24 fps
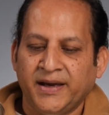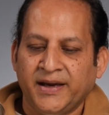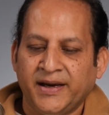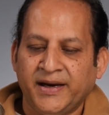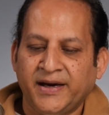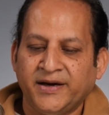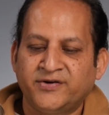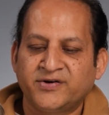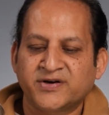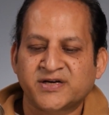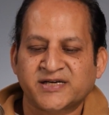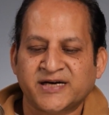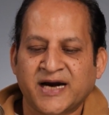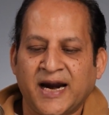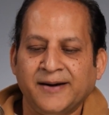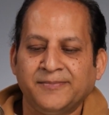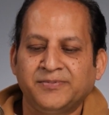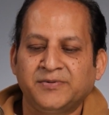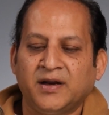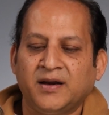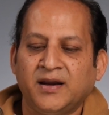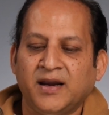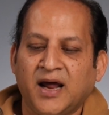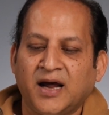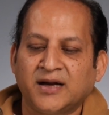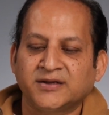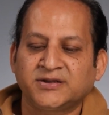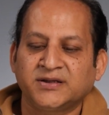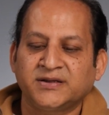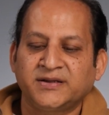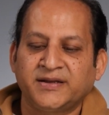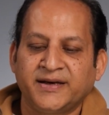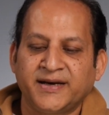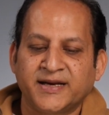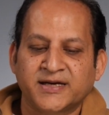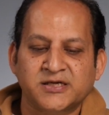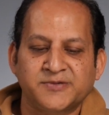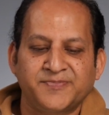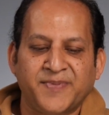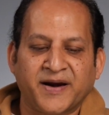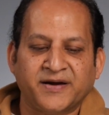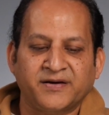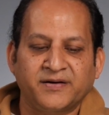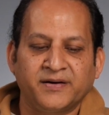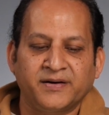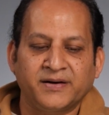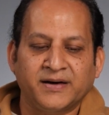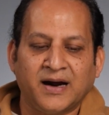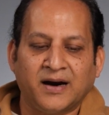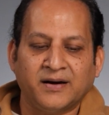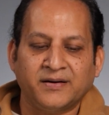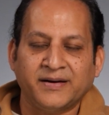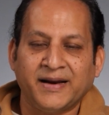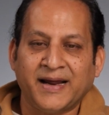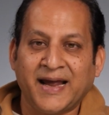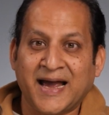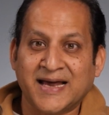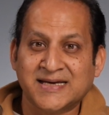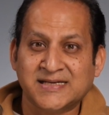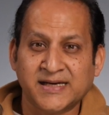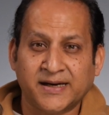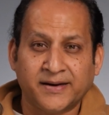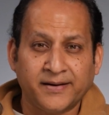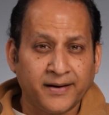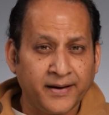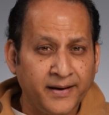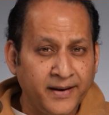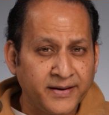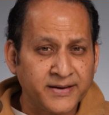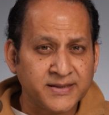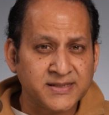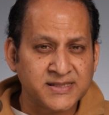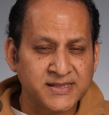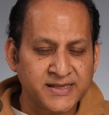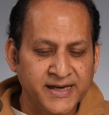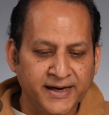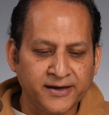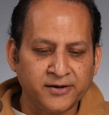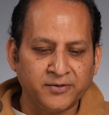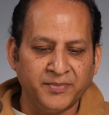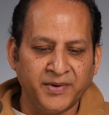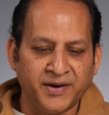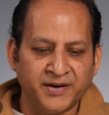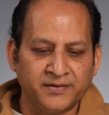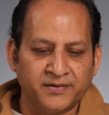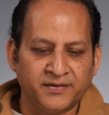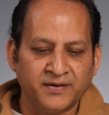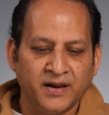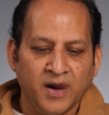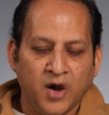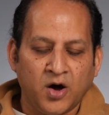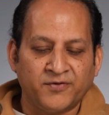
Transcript: He described a larger than expected cut as a clear statement